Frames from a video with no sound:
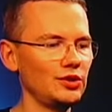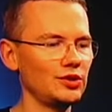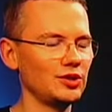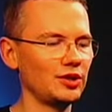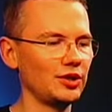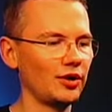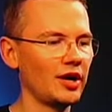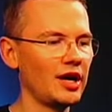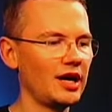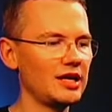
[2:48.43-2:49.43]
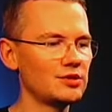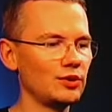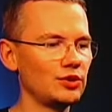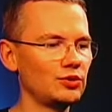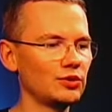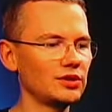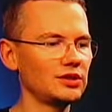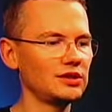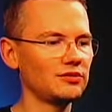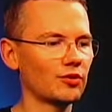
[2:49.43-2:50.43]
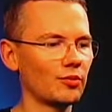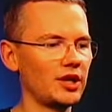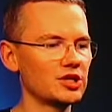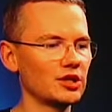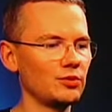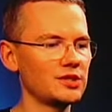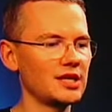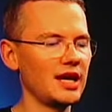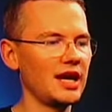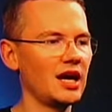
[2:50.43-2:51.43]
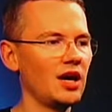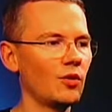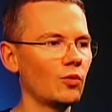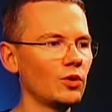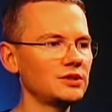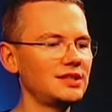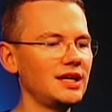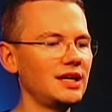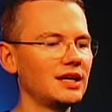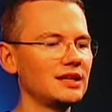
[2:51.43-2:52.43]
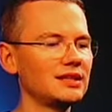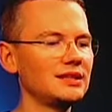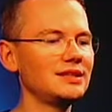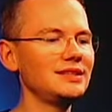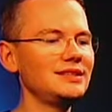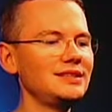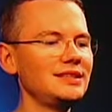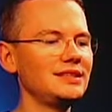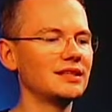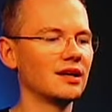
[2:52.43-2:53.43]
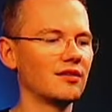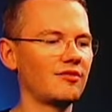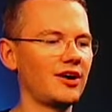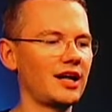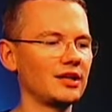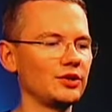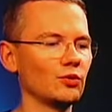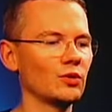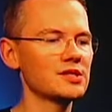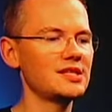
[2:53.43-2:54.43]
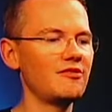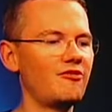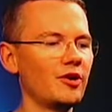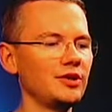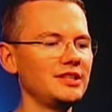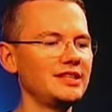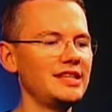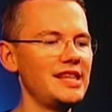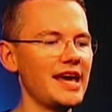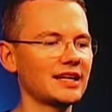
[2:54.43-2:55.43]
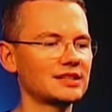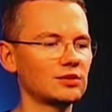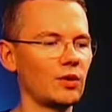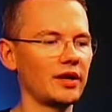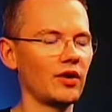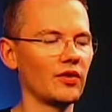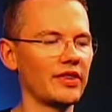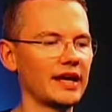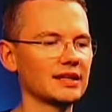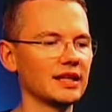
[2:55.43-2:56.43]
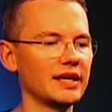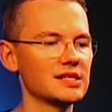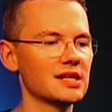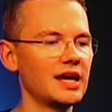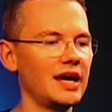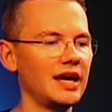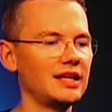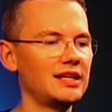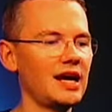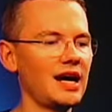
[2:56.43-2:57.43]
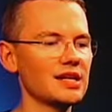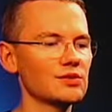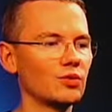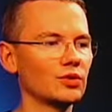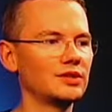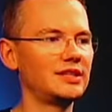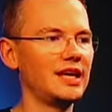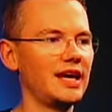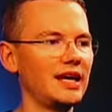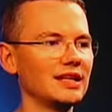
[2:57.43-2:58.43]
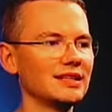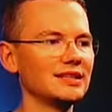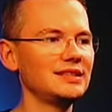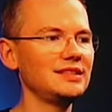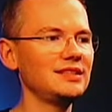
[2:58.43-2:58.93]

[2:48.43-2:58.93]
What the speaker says: in here is we took this information and we say, hey, what's the lead value? What's the very next one on that list? And that's what the lead